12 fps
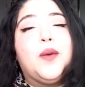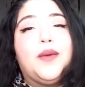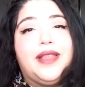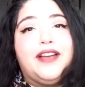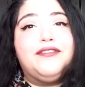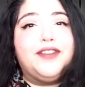
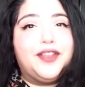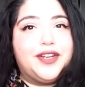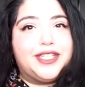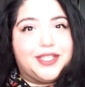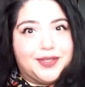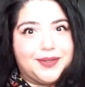Without further
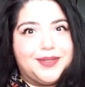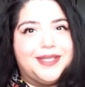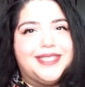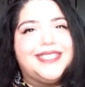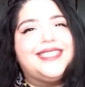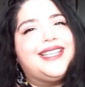ado,
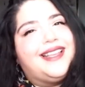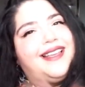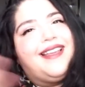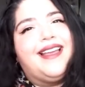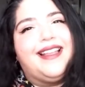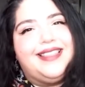
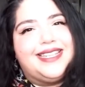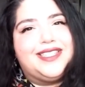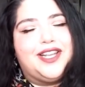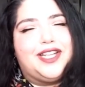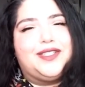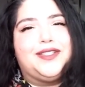let's
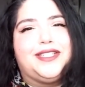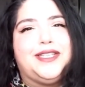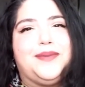get on to the